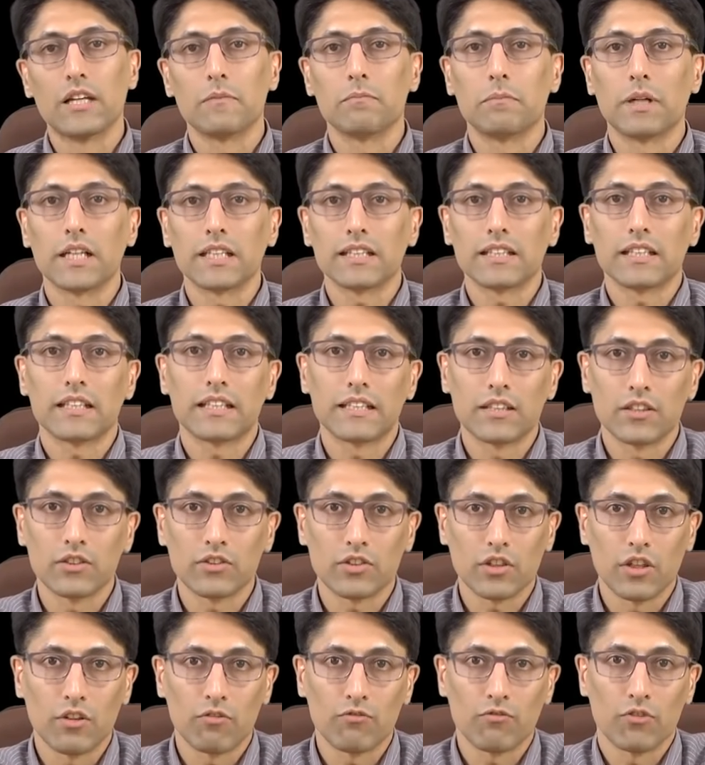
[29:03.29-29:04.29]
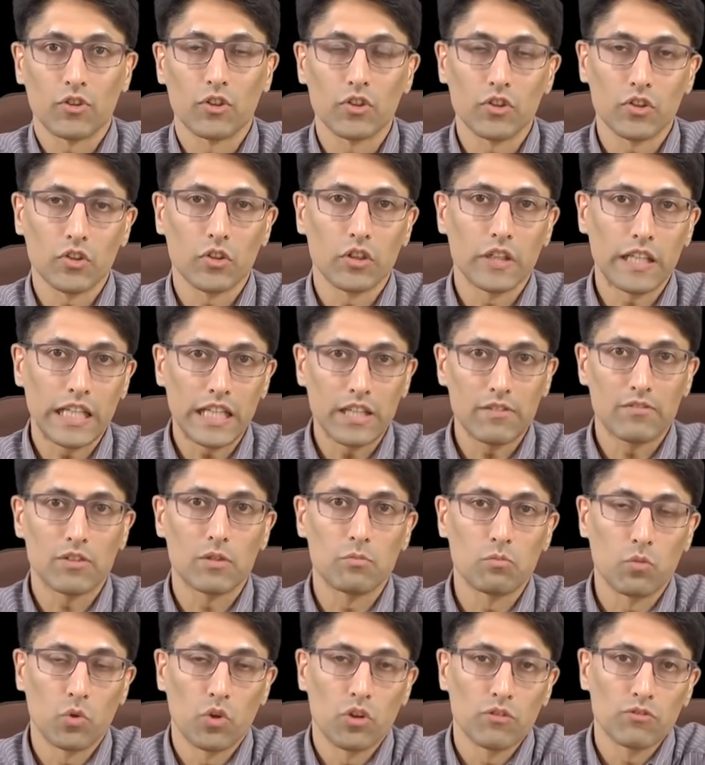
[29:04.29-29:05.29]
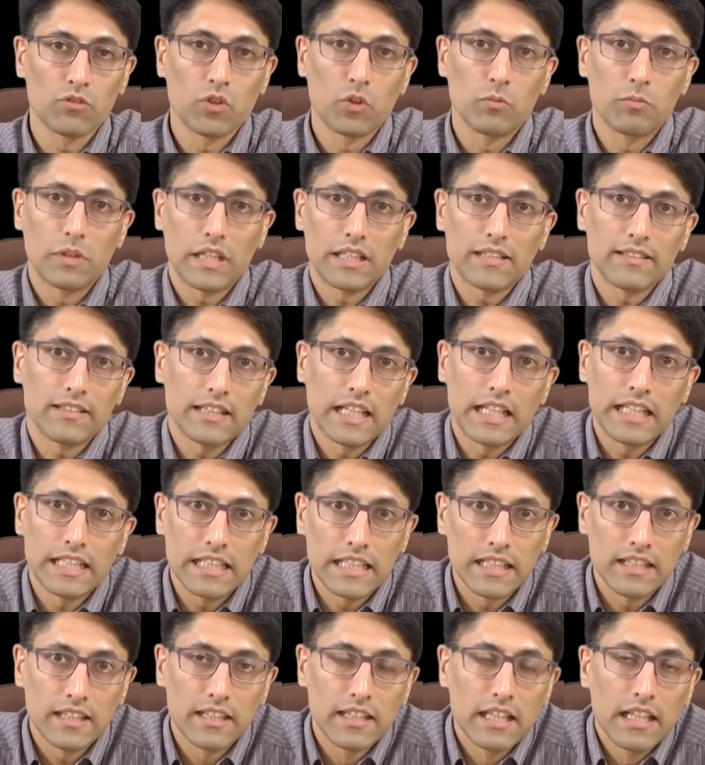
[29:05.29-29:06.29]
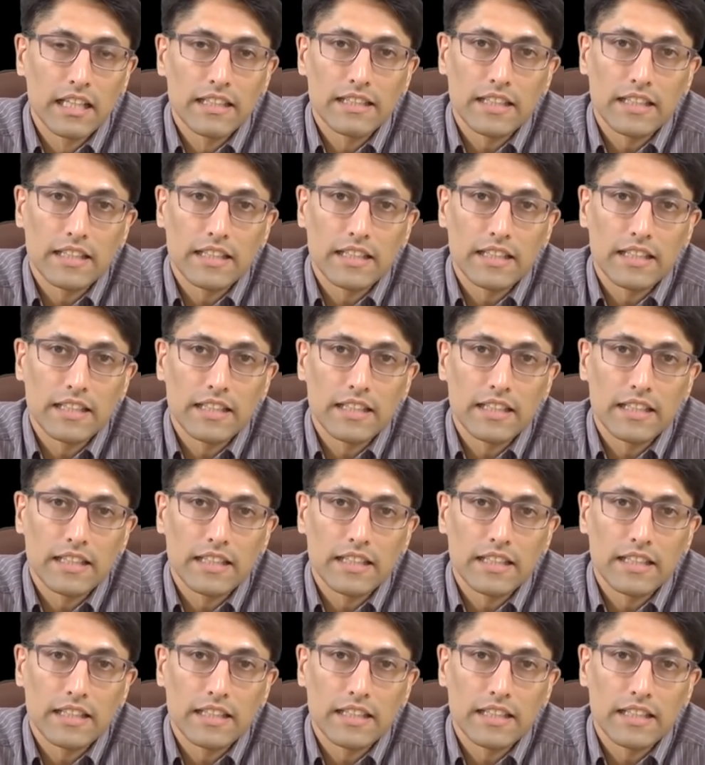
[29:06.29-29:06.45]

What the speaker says: But there's a further, even more robust idea